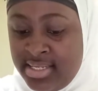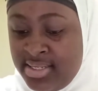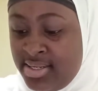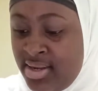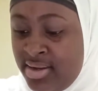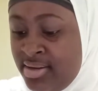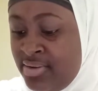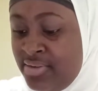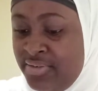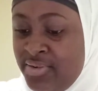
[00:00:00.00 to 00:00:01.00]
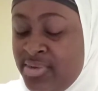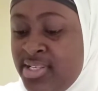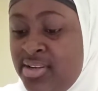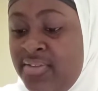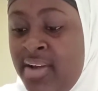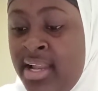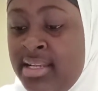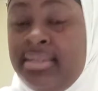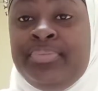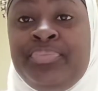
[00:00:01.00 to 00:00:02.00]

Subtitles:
to not know a few stuff. And